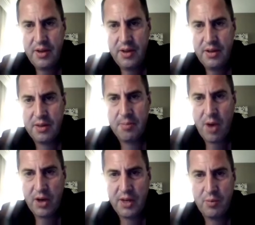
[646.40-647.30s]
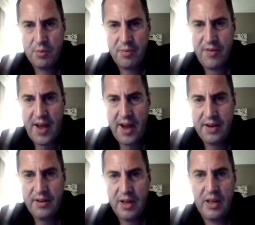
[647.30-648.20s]
the market would provide
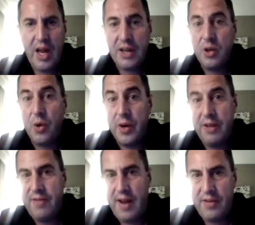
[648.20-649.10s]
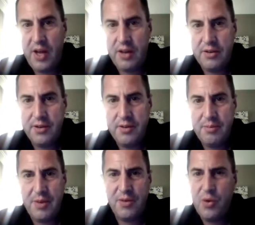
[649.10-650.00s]
a lot of corn at $5.
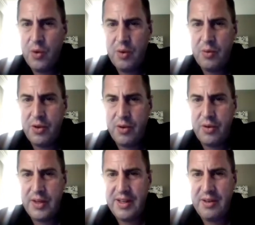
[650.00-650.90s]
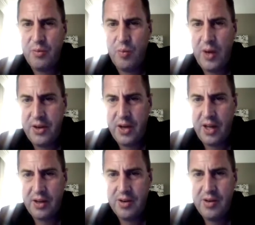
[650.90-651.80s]
But if corn was only
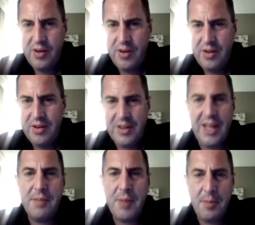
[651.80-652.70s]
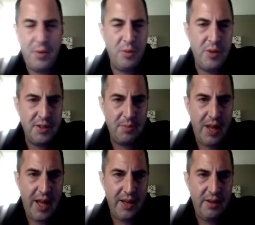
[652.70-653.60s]
$1, less people will
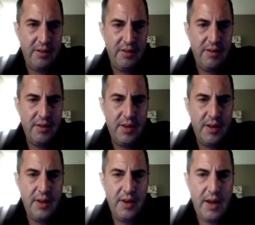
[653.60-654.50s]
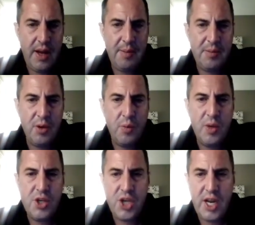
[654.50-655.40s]
supply it. So
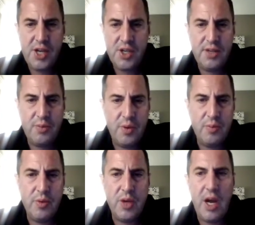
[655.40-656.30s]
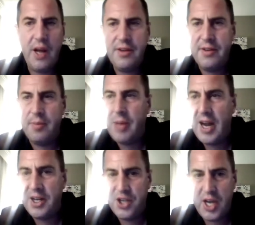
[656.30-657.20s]
what changes, what will cause supply
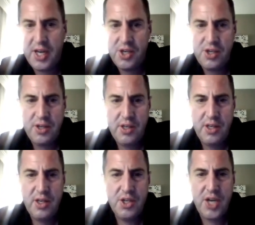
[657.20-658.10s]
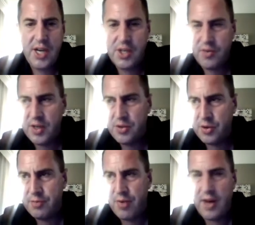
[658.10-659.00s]
to change? Change in
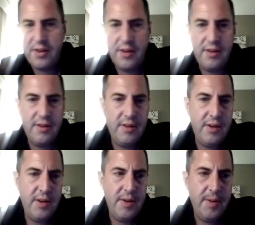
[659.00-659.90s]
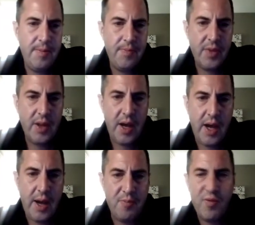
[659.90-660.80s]
resource prices.
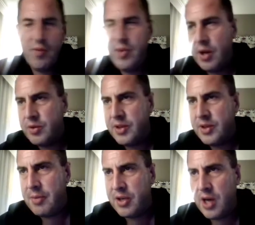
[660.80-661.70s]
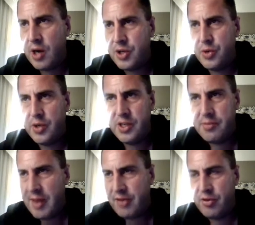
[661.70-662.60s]
Think car shortage,
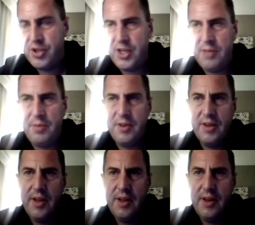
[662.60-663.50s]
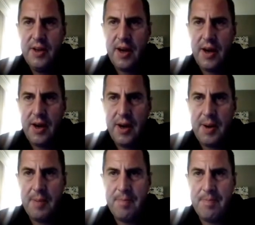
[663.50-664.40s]
microchips,
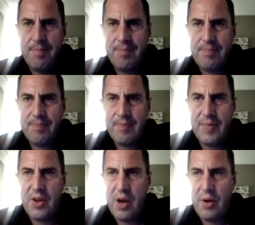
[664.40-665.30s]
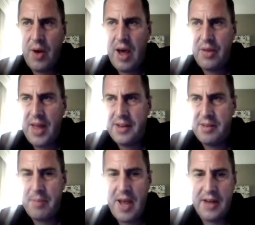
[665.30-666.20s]
how that's
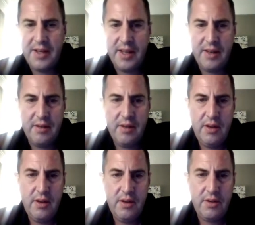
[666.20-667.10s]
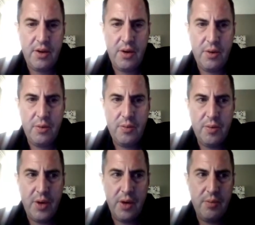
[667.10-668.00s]
impacting it. So,
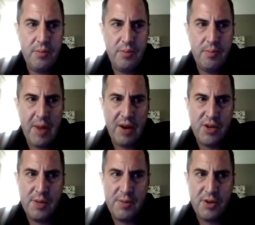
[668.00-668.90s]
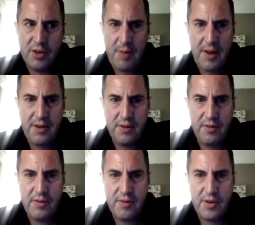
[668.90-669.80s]
microchips are expensive.
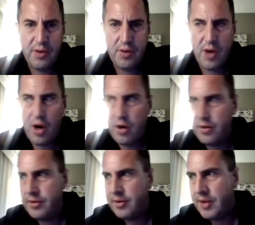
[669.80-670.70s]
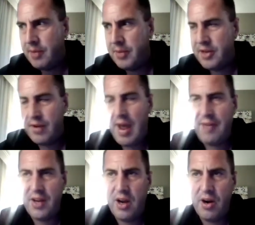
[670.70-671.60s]
So car companies are
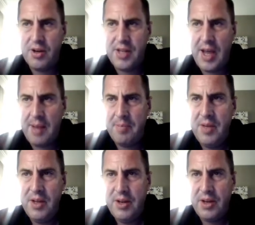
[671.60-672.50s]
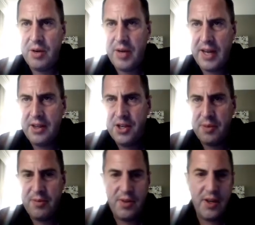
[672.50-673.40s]
having a hard time, getting the
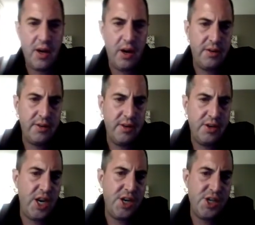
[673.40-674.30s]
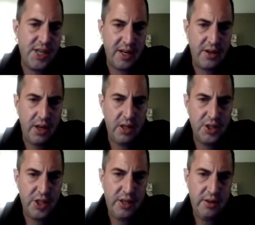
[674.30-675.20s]
chips for the cars. Change in technology.